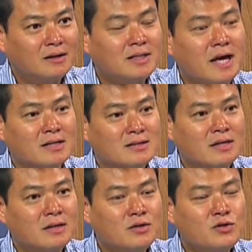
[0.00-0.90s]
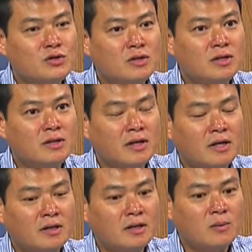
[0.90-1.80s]
Yes, and usually
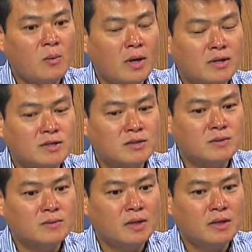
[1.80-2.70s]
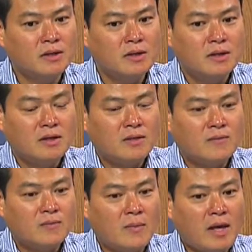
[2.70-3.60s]
they wanted to
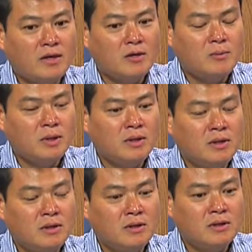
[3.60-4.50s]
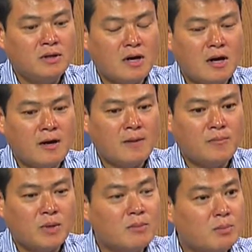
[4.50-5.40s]
they could be
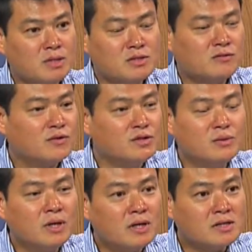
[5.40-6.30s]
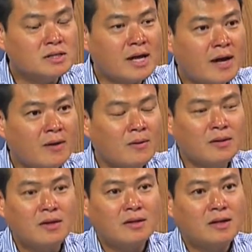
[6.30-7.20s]
in business for 2 years now
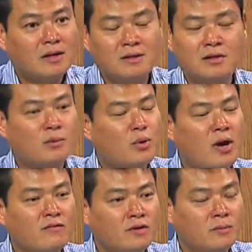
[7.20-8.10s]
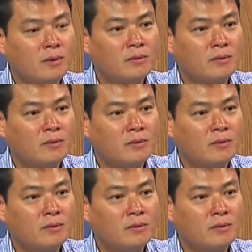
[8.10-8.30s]
that they're not profitable.